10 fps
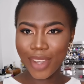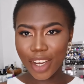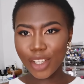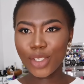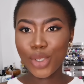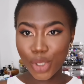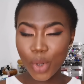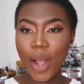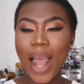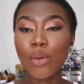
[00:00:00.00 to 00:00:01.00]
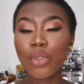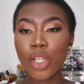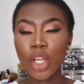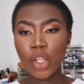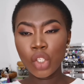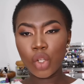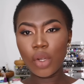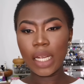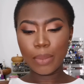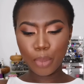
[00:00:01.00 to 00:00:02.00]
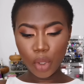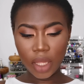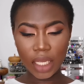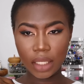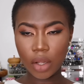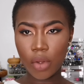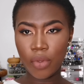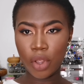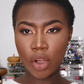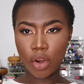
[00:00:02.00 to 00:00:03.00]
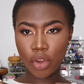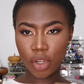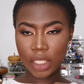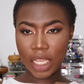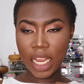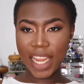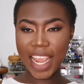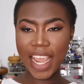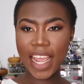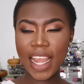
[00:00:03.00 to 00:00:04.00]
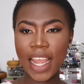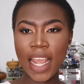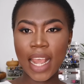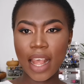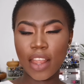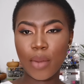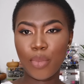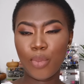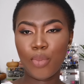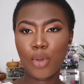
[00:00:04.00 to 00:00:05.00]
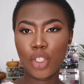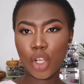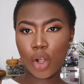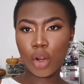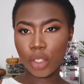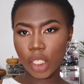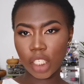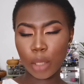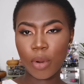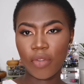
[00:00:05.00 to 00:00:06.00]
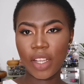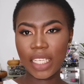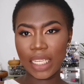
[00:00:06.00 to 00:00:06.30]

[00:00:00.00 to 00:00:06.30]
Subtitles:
girls to show out, so you can put this on your skin here, and then put your clothes on top of it.